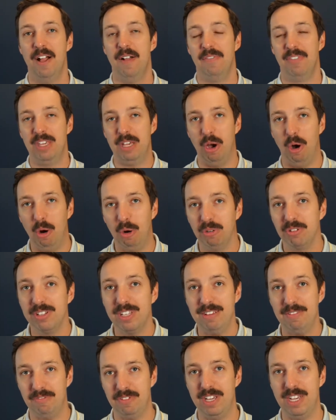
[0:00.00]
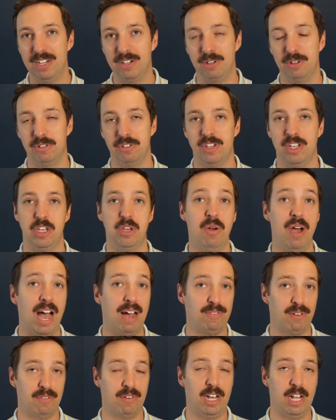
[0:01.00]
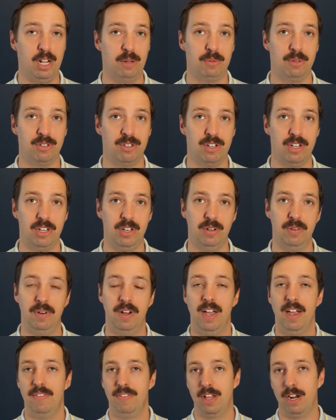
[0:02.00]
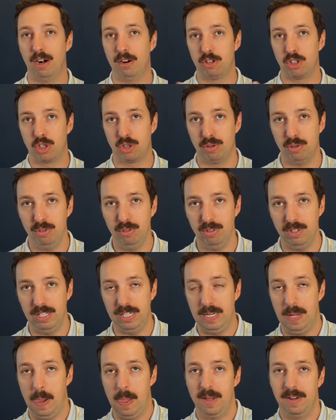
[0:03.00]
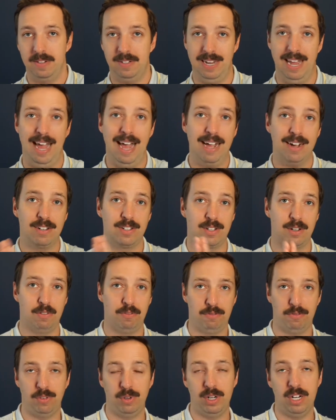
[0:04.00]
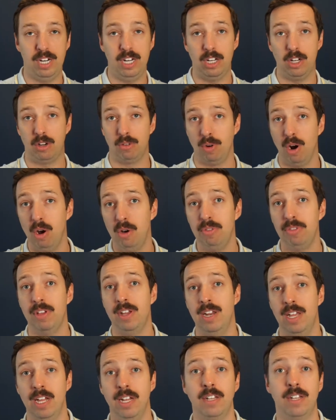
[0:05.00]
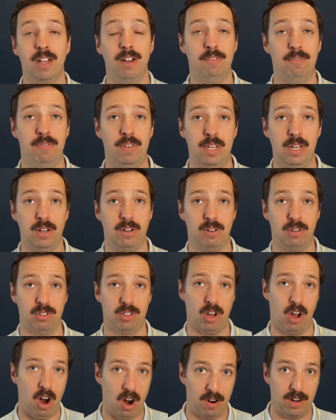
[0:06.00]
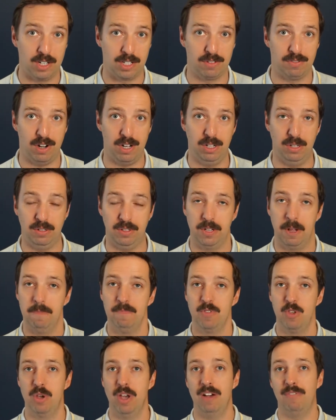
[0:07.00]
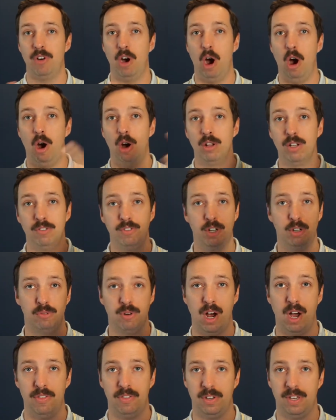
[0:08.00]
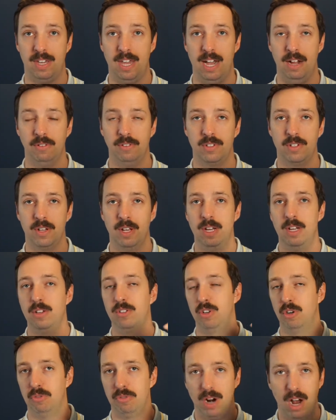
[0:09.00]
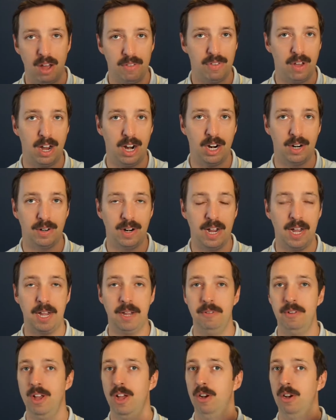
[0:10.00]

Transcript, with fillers: The only vehicles that you have available to you that are truly tax free growth and income vehicles are as follows you have all of your Roth accounts, so Roth IRA,